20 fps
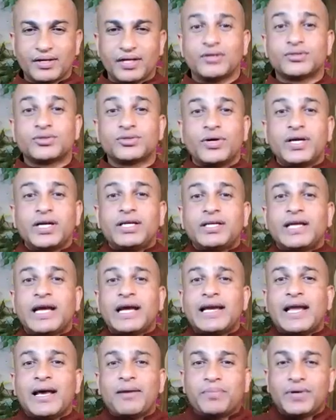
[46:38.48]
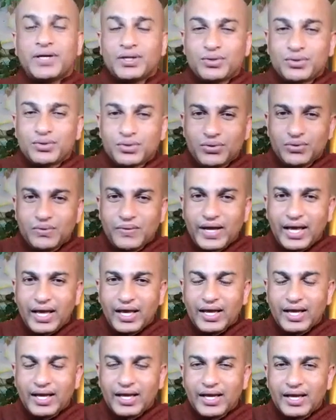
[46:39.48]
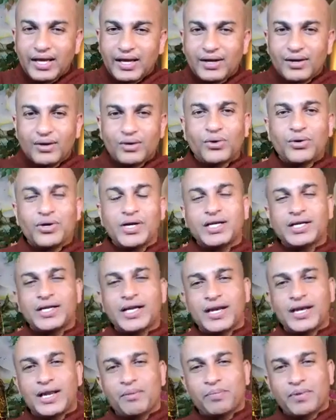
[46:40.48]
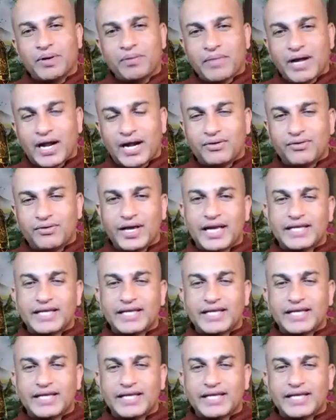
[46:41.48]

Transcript: so it can happen good way or oh, it can happen bad way.